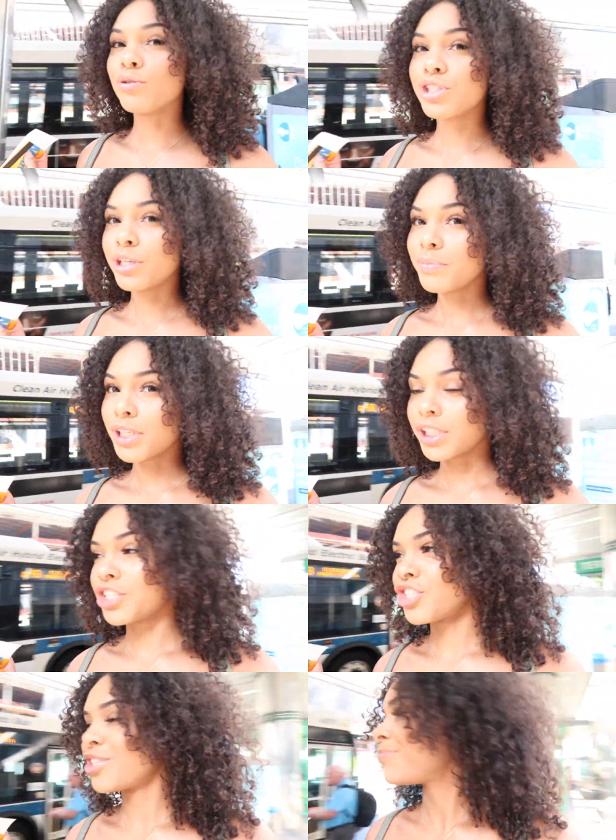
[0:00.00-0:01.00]
no cheap looking
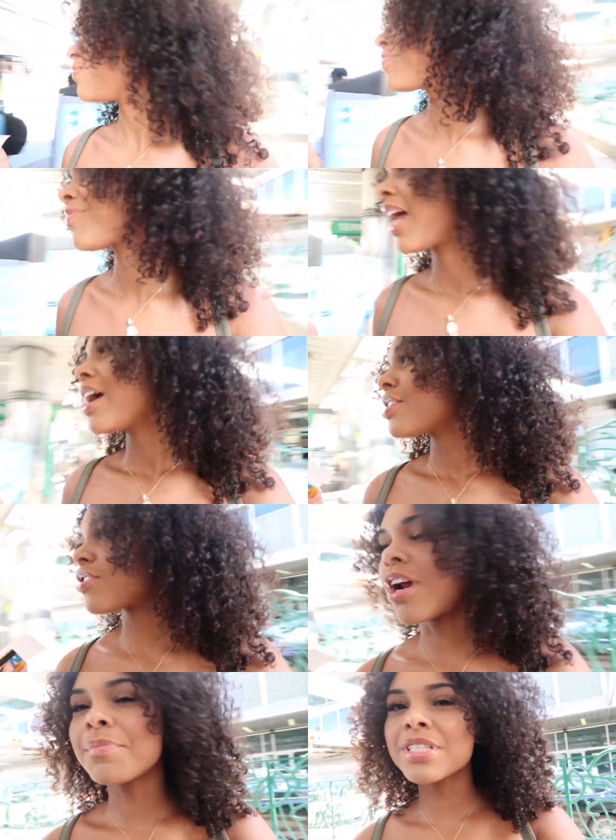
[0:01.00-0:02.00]
shit. So
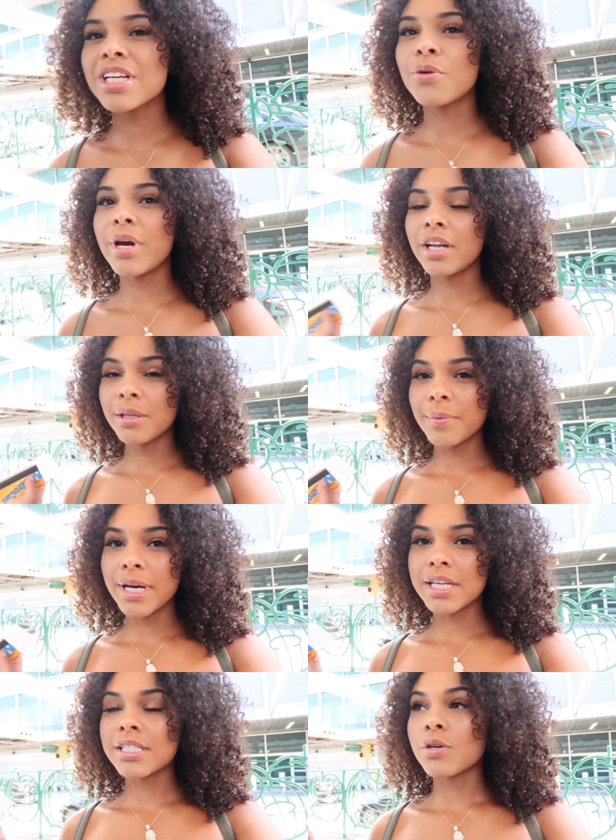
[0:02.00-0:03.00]
now I'm just gonna wait on the
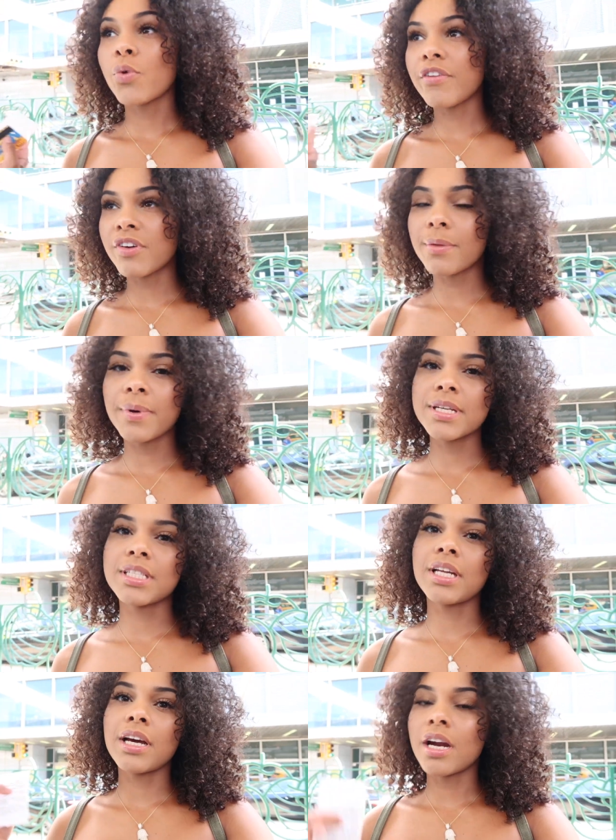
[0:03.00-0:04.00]
bus, wait for the bus
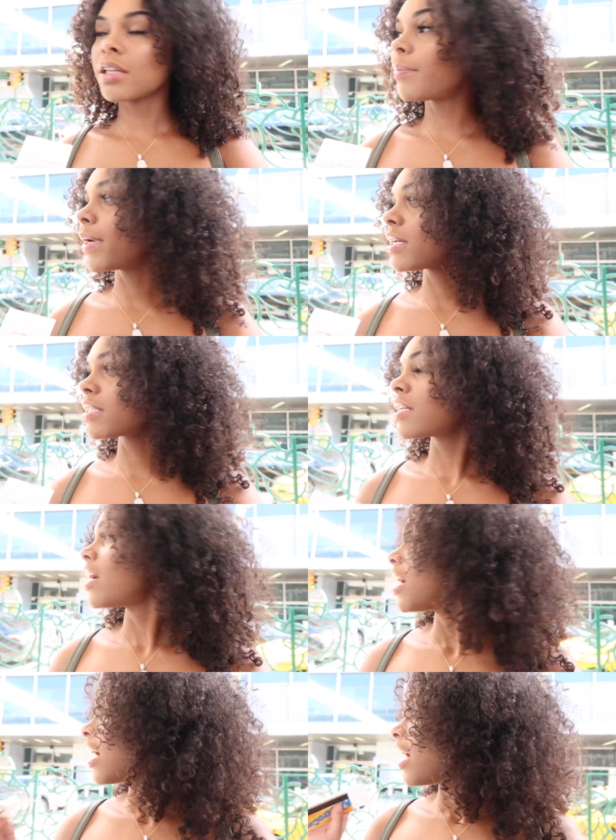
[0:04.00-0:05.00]
and then get on the bus
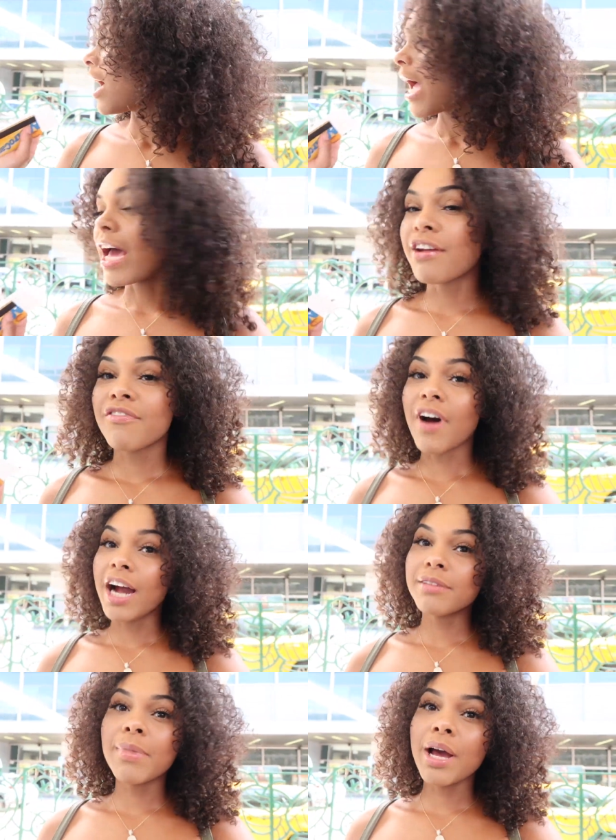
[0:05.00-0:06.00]
and
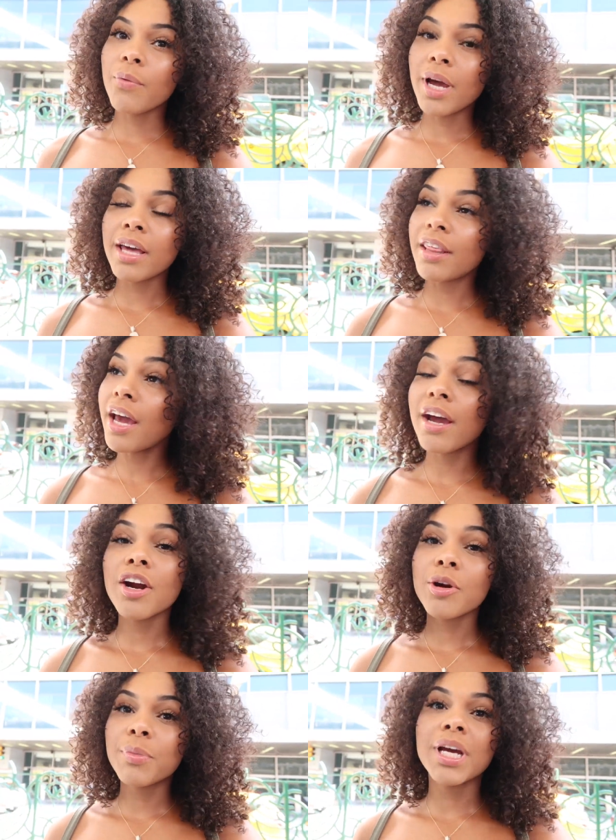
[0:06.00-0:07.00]
find my way
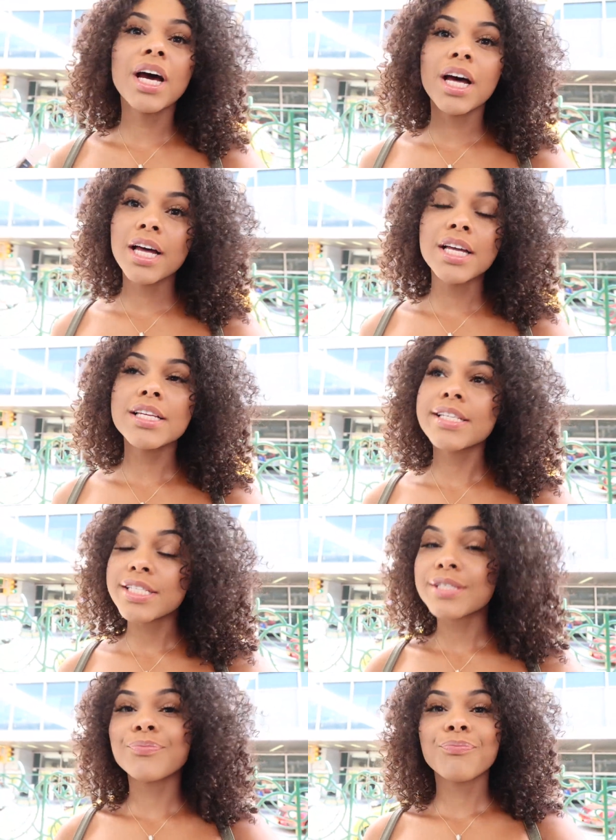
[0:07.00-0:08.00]
there because
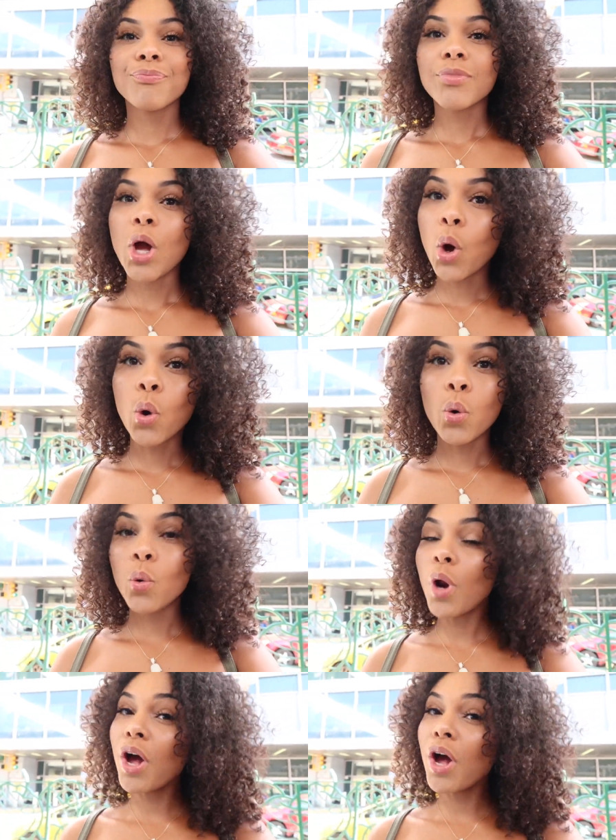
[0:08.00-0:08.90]
who